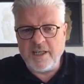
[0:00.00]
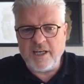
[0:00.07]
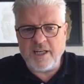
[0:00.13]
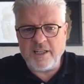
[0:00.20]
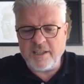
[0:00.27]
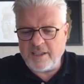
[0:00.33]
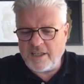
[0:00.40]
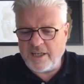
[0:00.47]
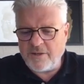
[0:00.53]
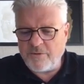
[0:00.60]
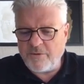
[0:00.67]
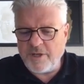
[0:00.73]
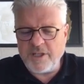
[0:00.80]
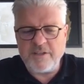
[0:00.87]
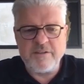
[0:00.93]
and can
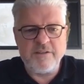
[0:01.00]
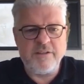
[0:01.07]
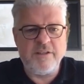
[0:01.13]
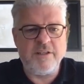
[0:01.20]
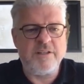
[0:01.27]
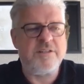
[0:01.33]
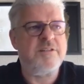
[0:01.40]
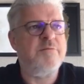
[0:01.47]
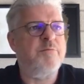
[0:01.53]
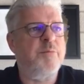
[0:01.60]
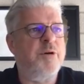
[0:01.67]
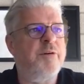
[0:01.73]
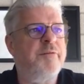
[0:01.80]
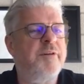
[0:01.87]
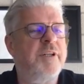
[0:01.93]
read this
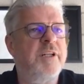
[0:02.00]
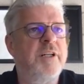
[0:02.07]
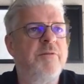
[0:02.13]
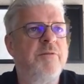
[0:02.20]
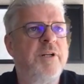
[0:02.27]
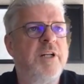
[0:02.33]
perfectly